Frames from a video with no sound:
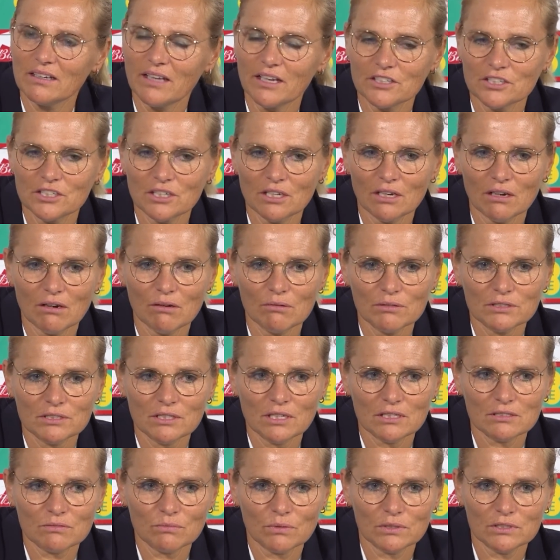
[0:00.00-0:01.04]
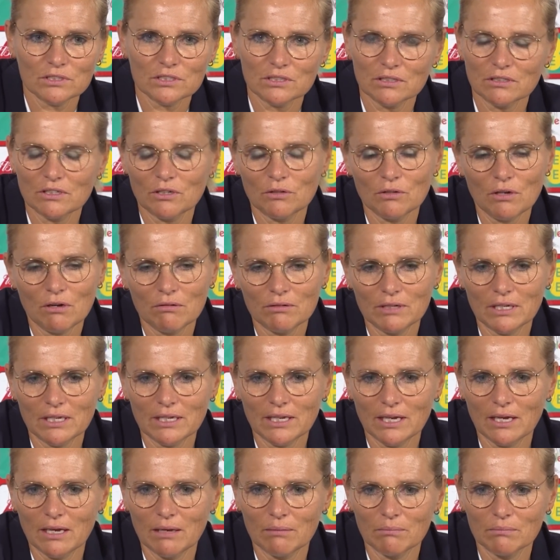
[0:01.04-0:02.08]
Yeah, she always has one. You know, in a
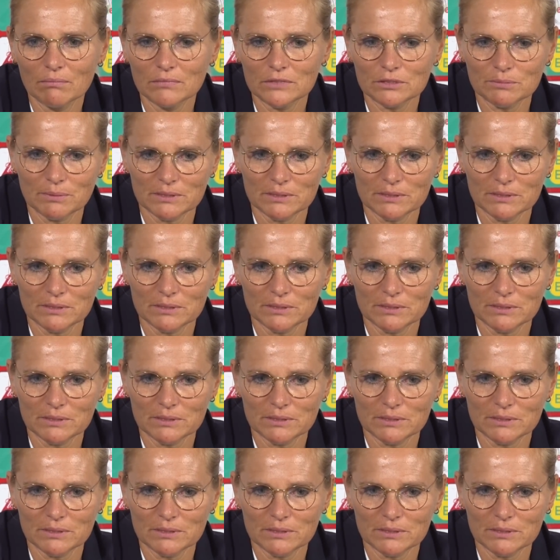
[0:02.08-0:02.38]
game,